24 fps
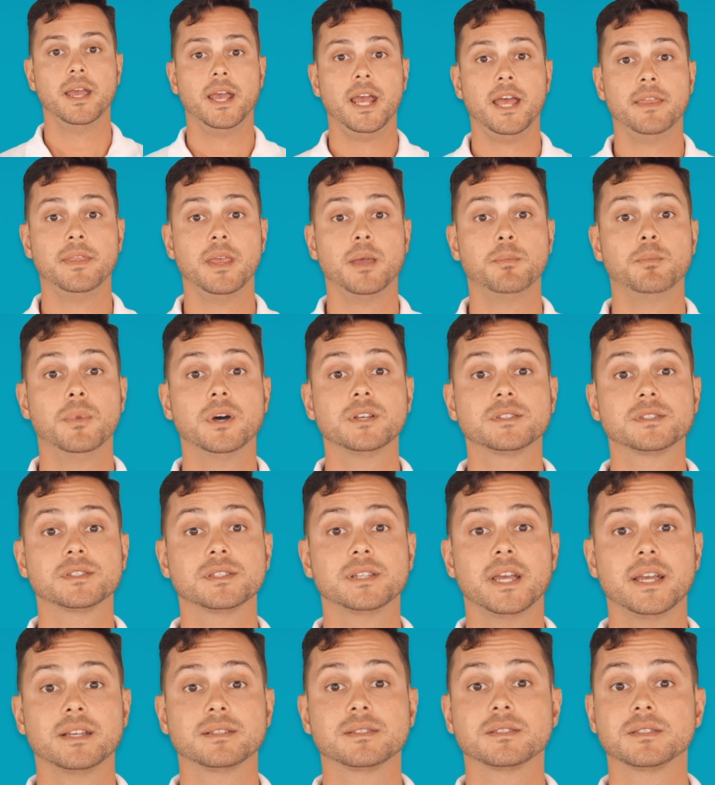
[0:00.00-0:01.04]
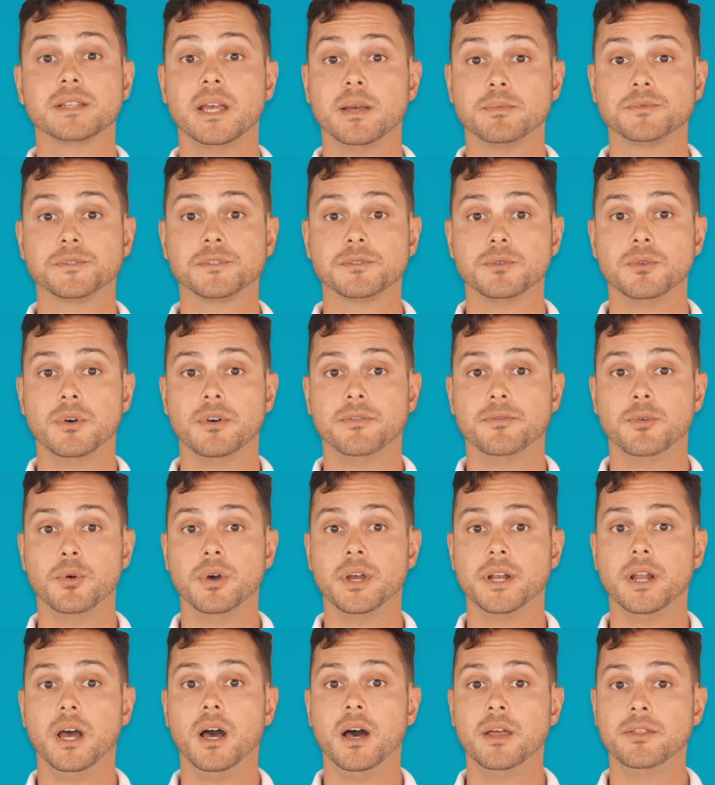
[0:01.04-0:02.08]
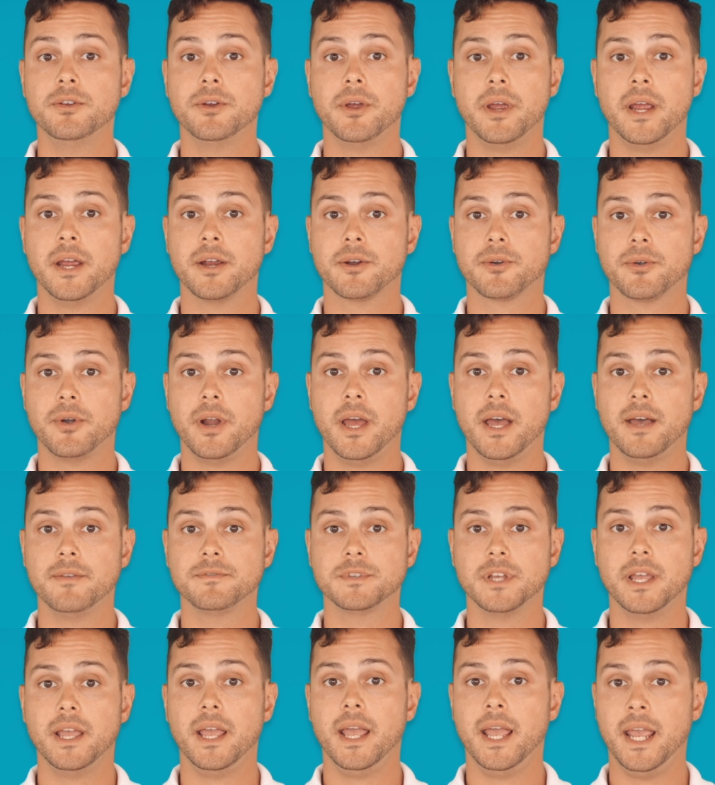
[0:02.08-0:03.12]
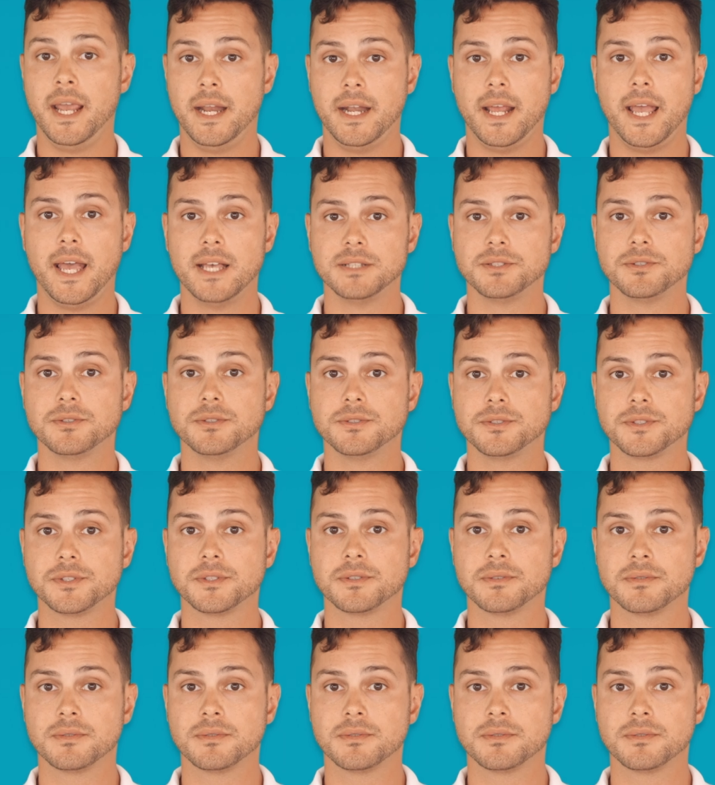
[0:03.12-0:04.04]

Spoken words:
and they must take steps to avoid other aircraft and hazards.